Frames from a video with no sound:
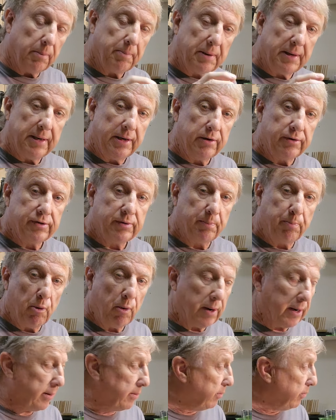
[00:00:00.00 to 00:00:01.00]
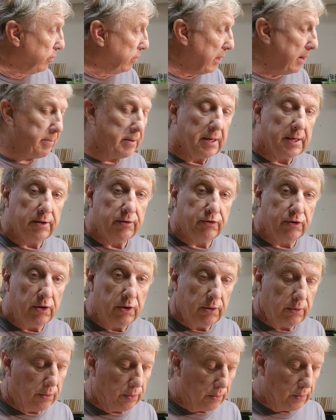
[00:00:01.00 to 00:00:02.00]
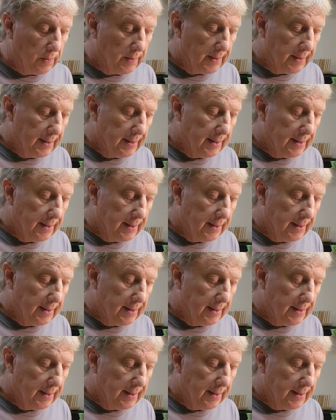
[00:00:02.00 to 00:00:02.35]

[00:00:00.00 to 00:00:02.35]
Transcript: But here's the point. What I'm going to do